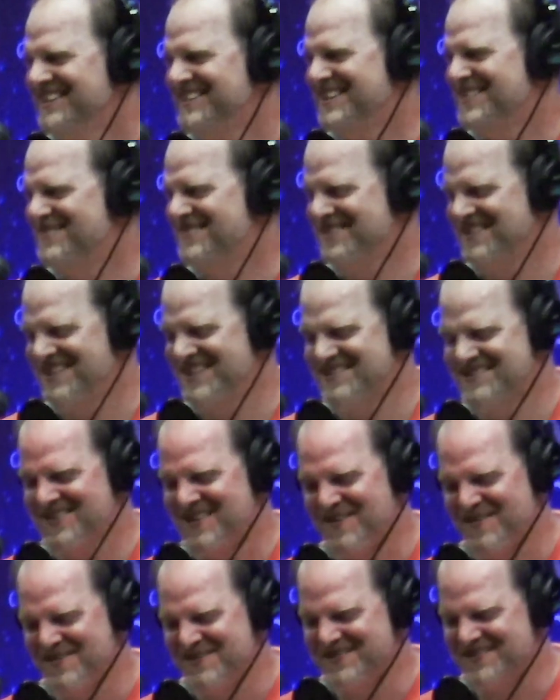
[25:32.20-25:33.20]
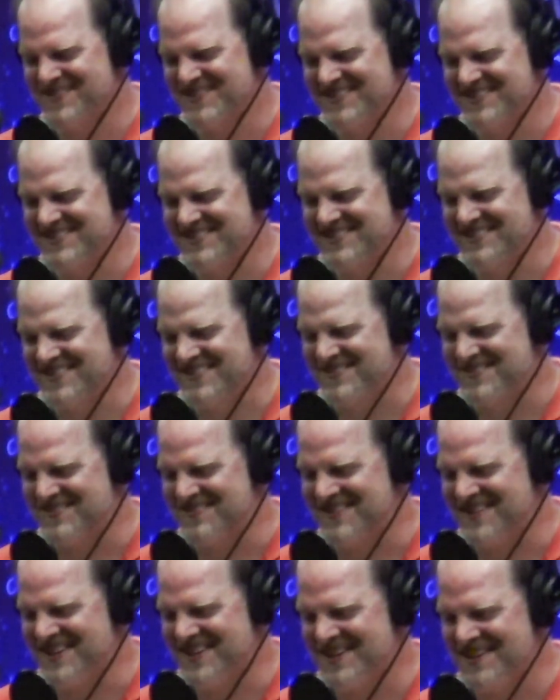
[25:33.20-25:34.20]
David, it's always great to see
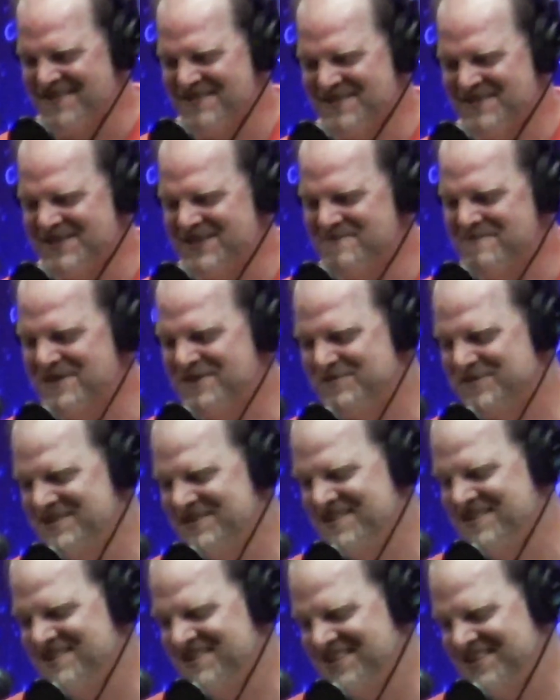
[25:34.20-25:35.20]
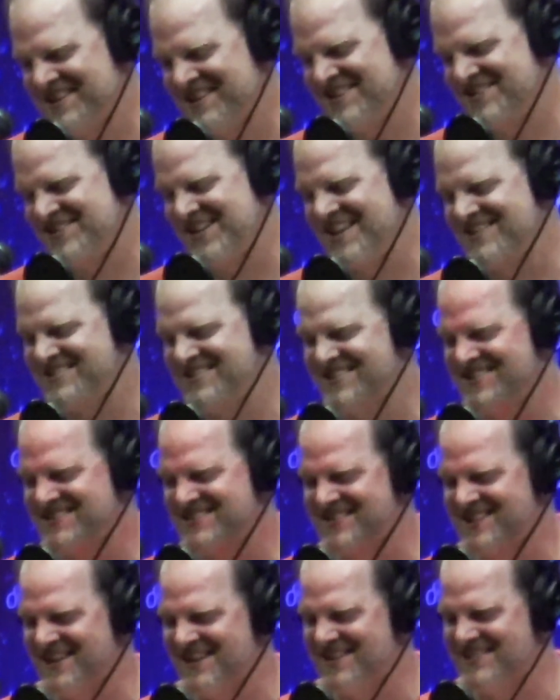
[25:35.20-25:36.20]
you. There's so much we didn't get a chance to
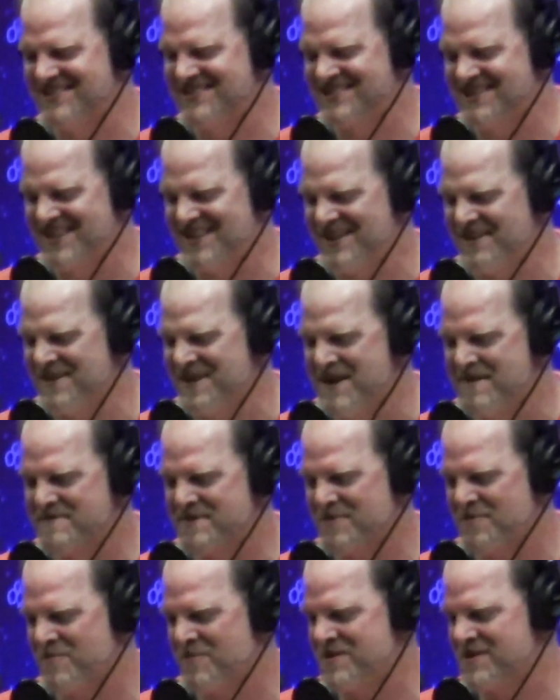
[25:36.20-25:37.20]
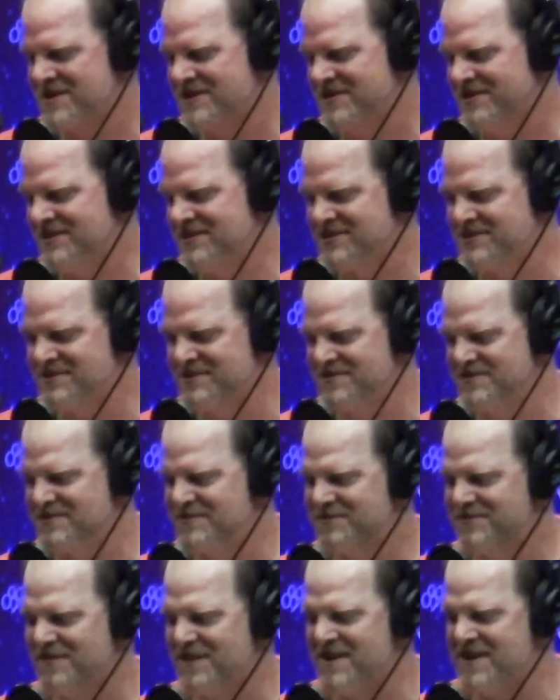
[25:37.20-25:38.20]
discuss, but where can
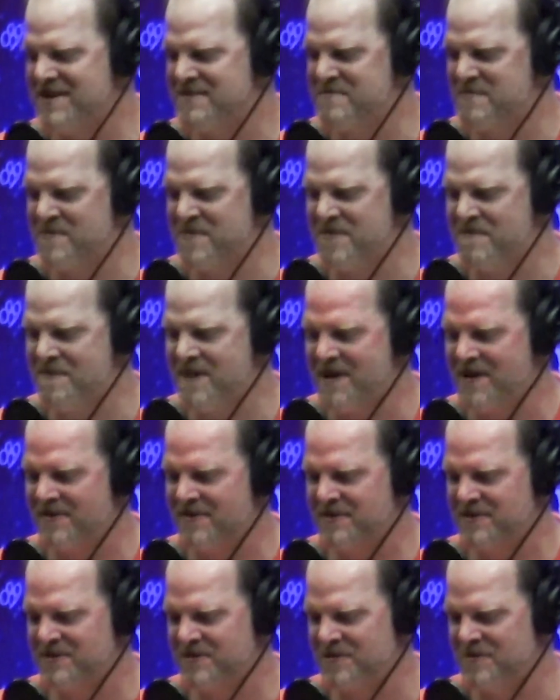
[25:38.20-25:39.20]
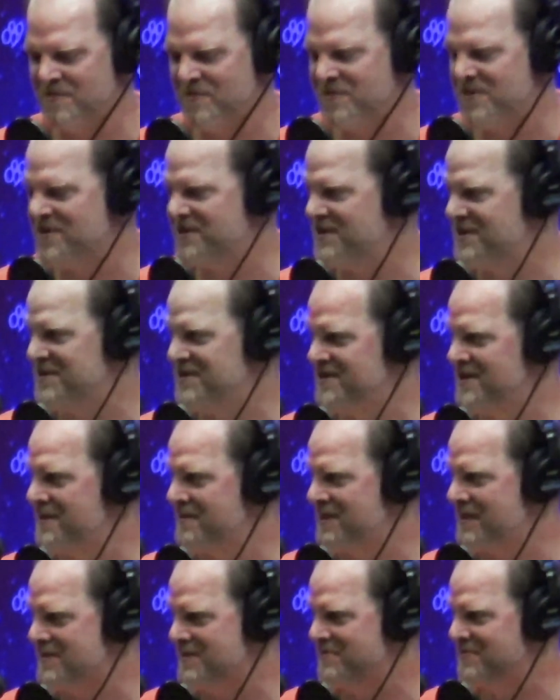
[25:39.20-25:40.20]
listeners find more about your work and
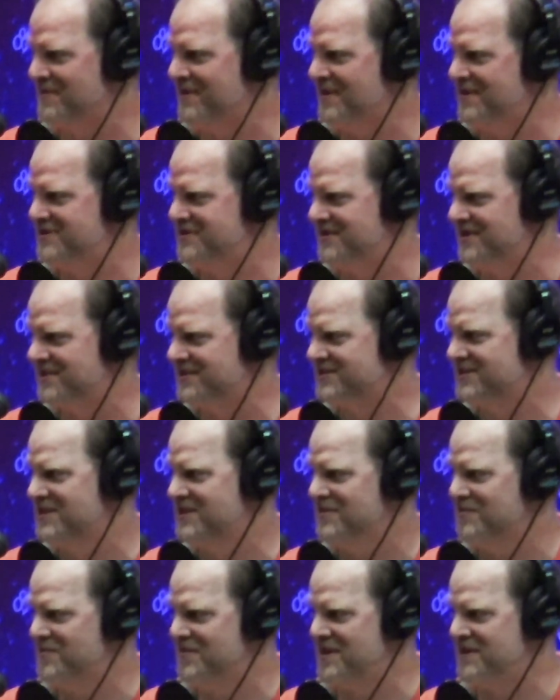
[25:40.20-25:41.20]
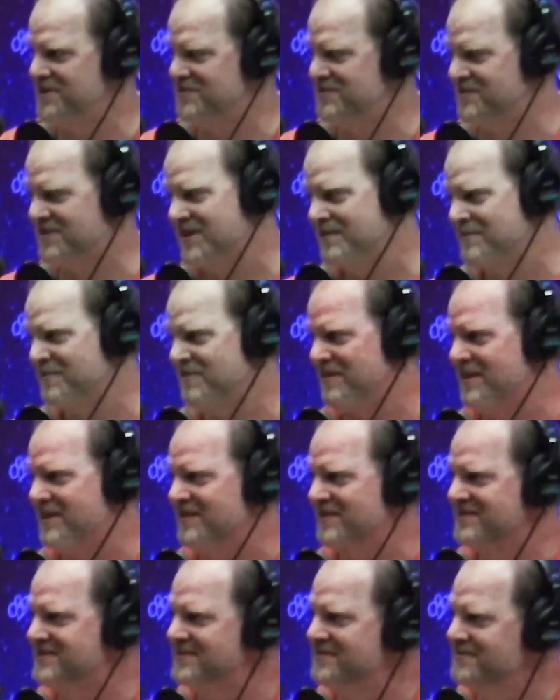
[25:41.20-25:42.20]
upcoming projects when they do come
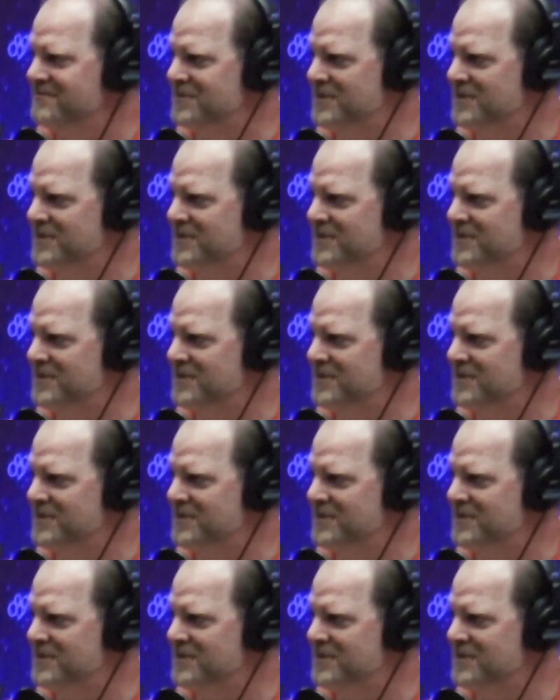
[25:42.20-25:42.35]
around?